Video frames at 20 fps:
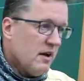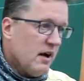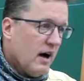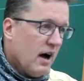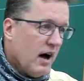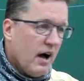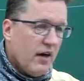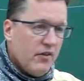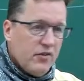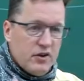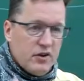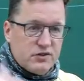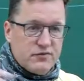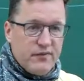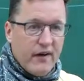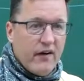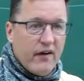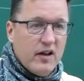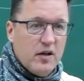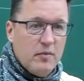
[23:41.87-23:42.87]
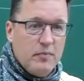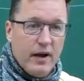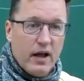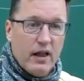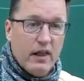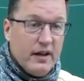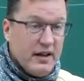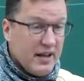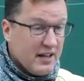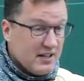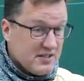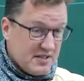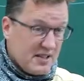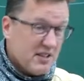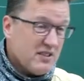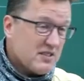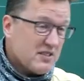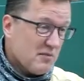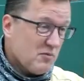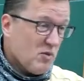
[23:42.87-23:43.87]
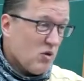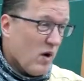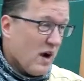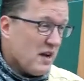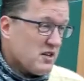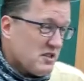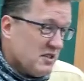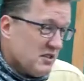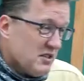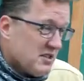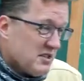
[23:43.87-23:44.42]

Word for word: Uh, there's variability and still some questions,